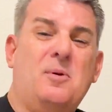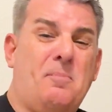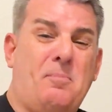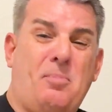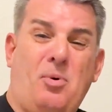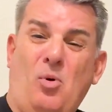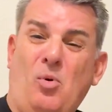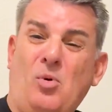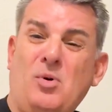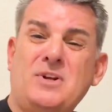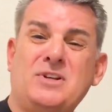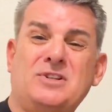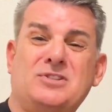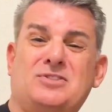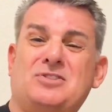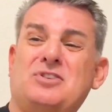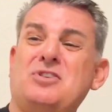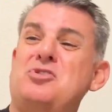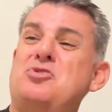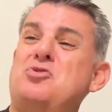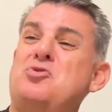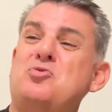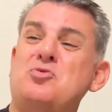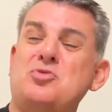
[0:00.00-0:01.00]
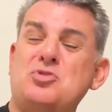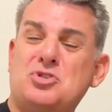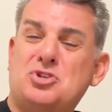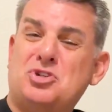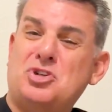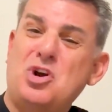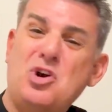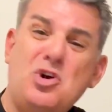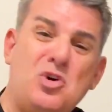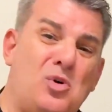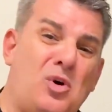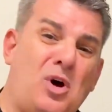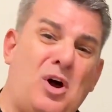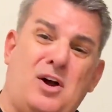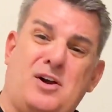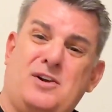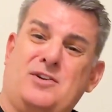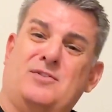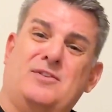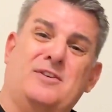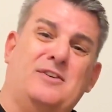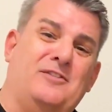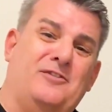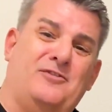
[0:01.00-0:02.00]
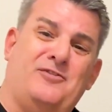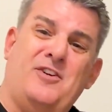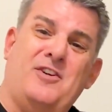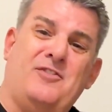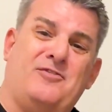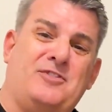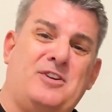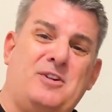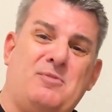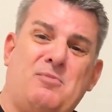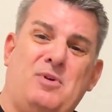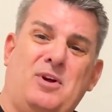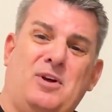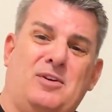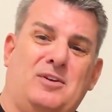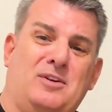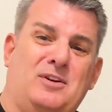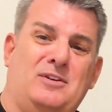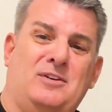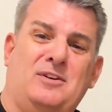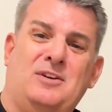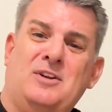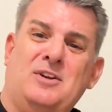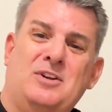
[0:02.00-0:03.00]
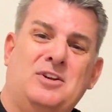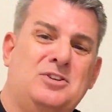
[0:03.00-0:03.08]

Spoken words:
poised to do 250 million,